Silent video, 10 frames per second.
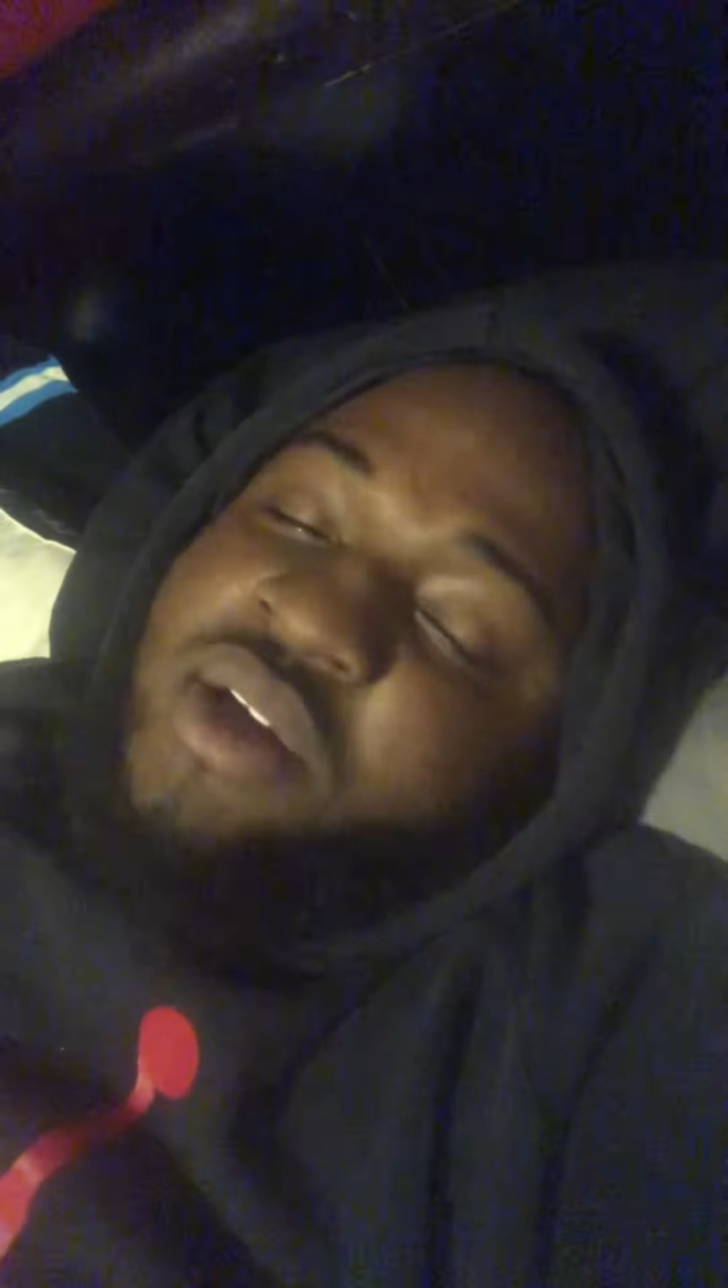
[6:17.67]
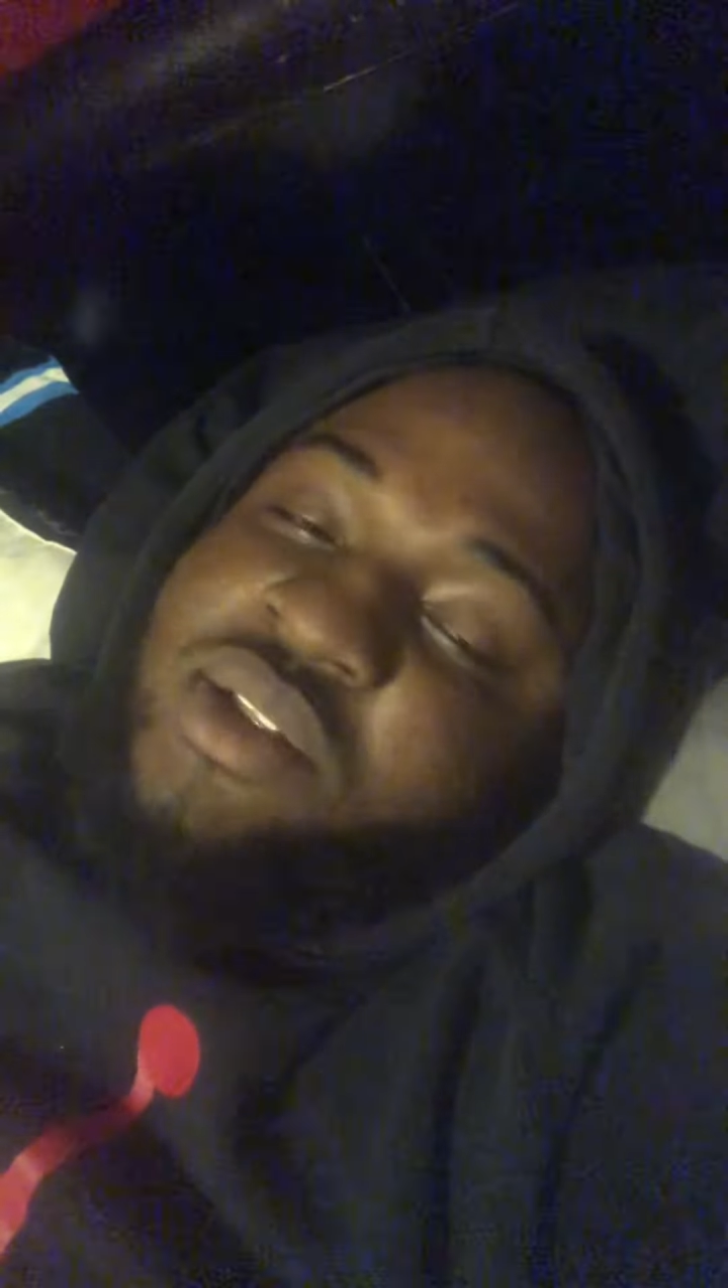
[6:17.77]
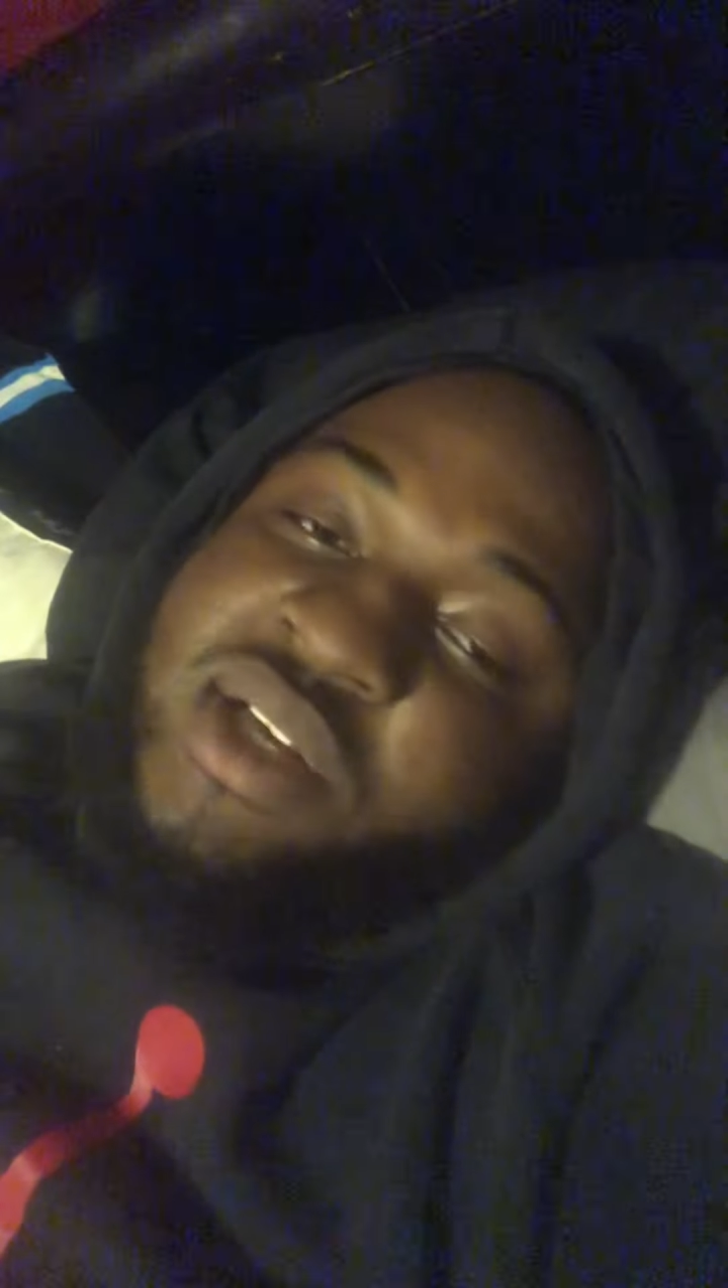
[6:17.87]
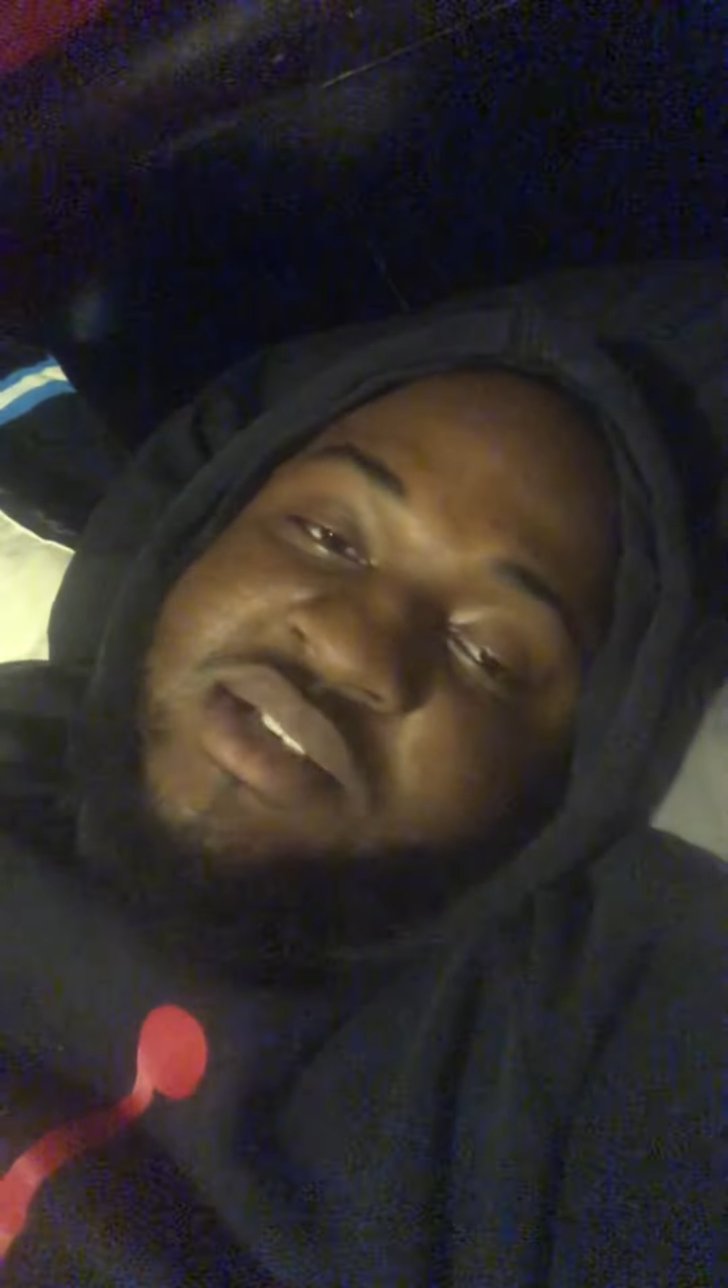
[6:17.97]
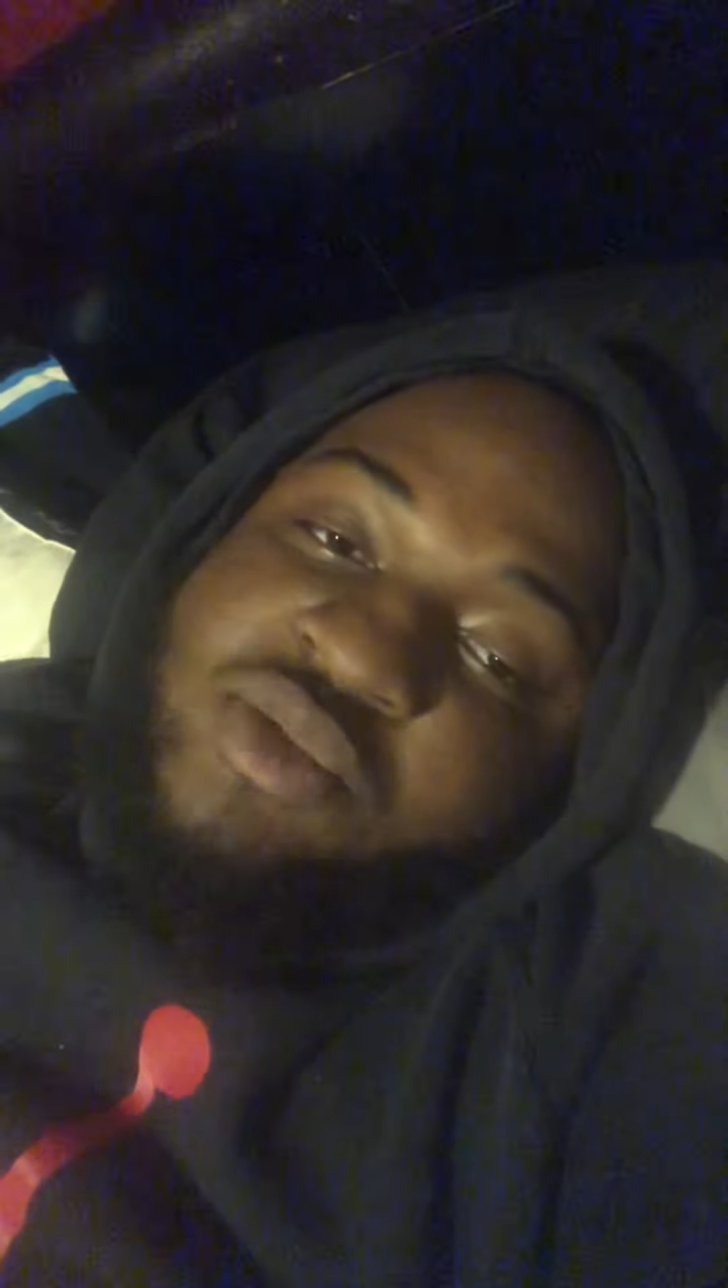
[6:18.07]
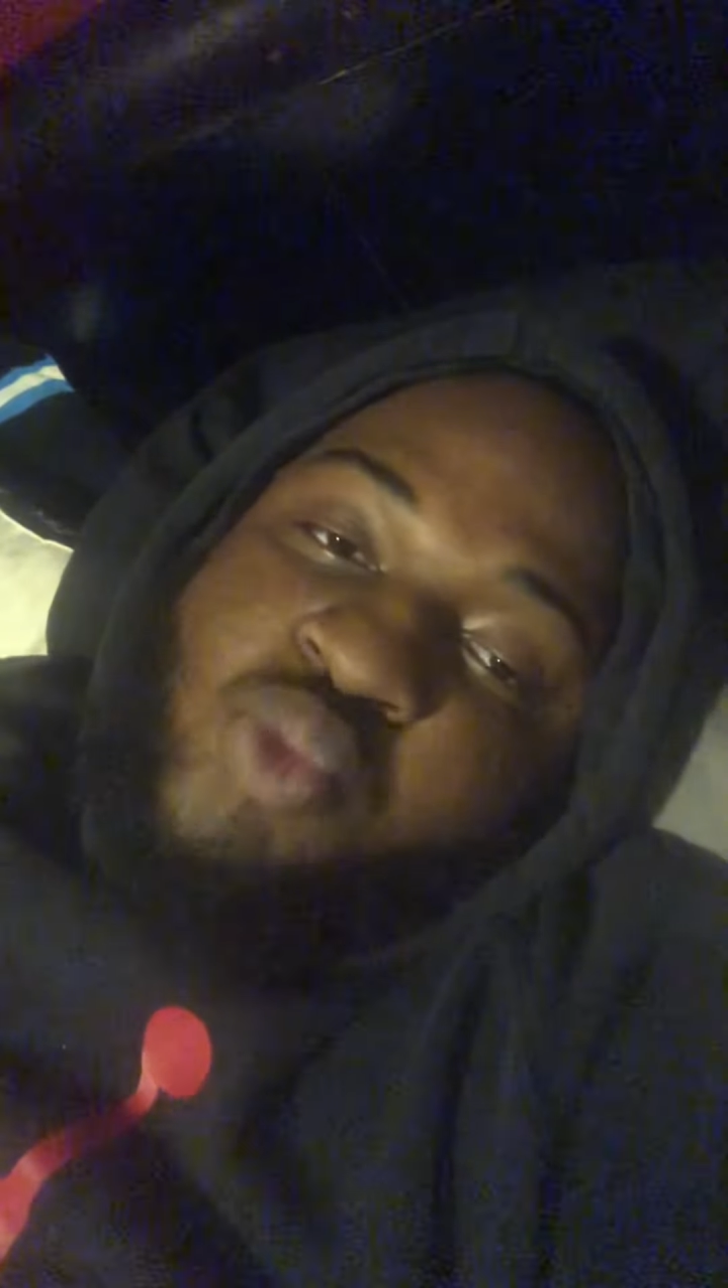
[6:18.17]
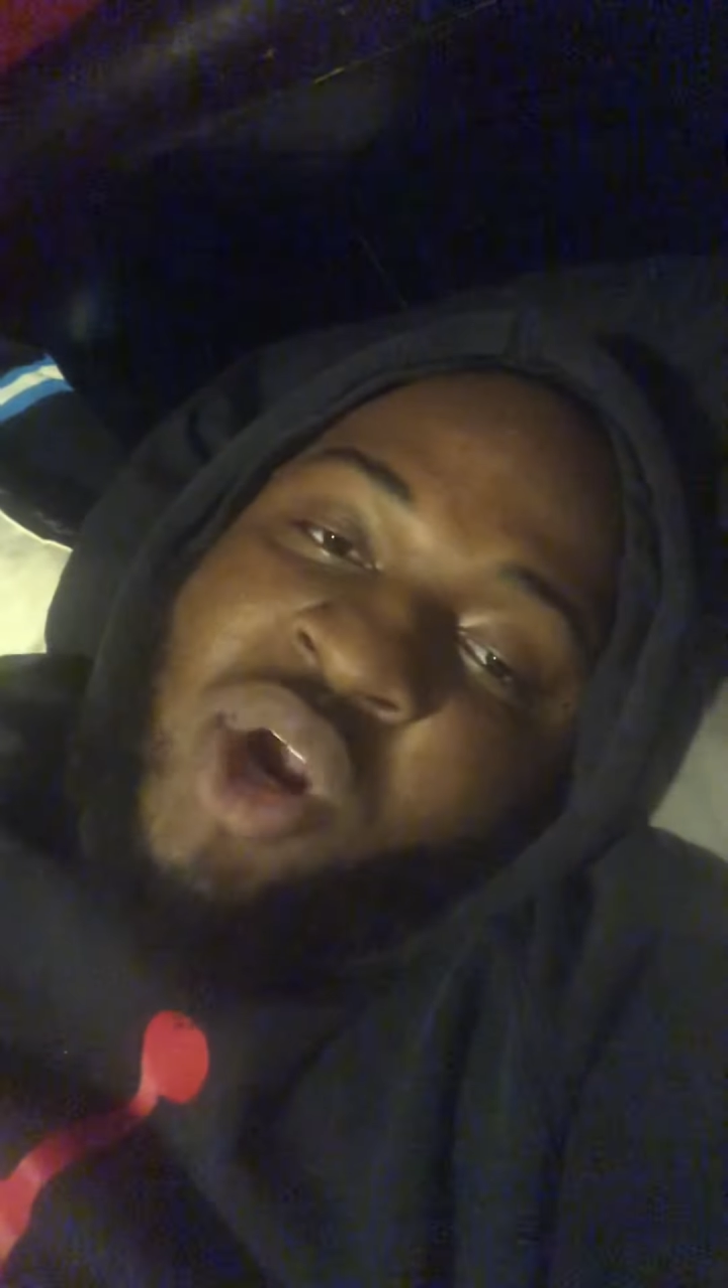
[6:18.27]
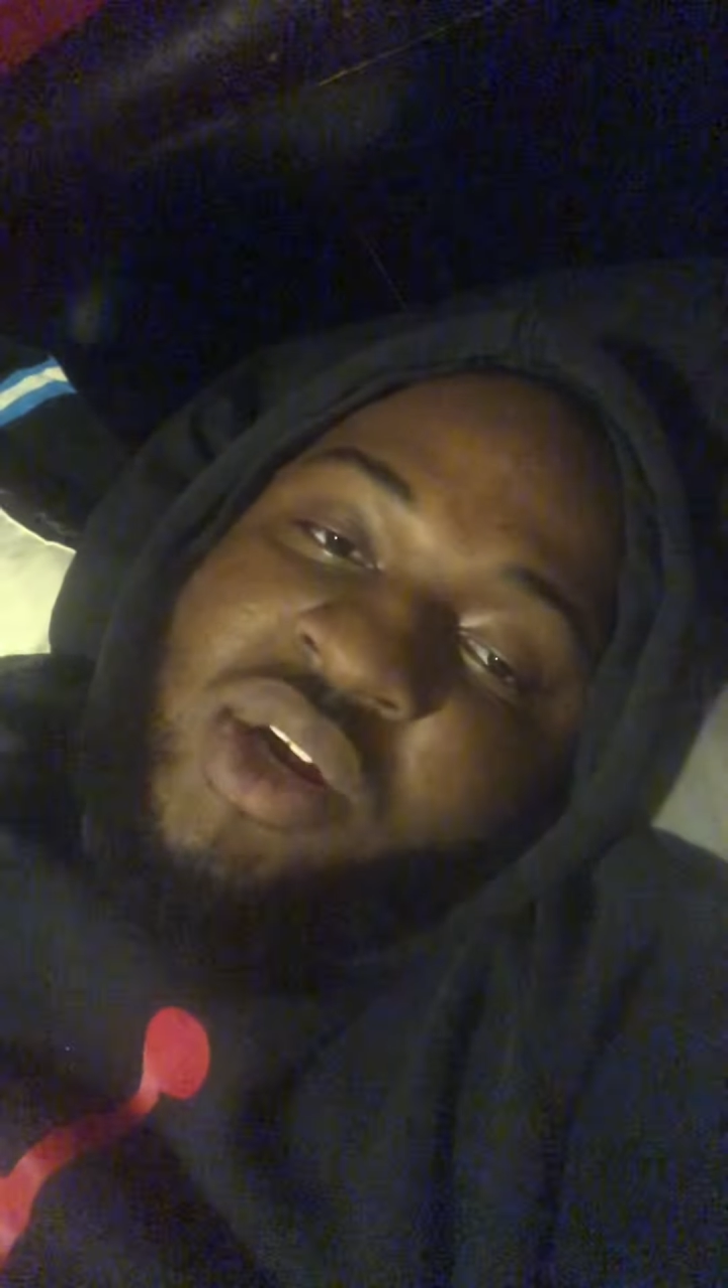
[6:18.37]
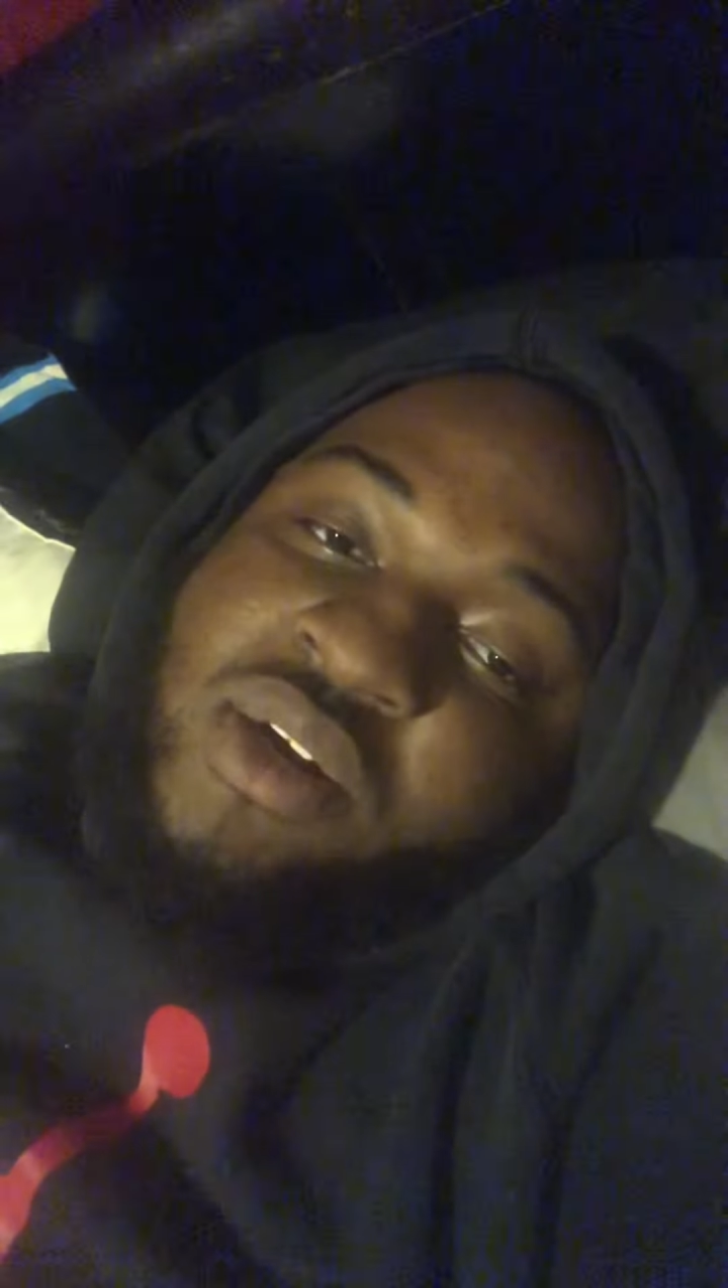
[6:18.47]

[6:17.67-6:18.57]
Let's run